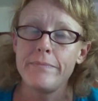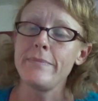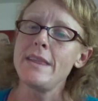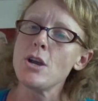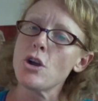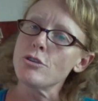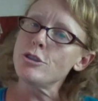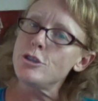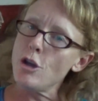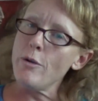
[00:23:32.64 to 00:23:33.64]
there are
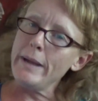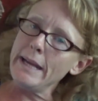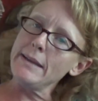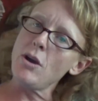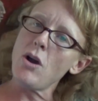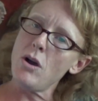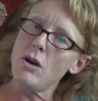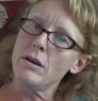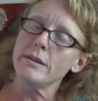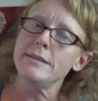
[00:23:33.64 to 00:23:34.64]
so many
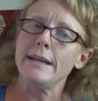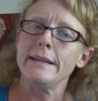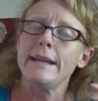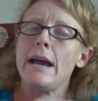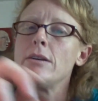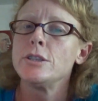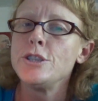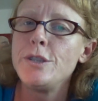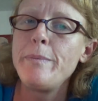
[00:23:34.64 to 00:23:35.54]
dogs in Calcasieu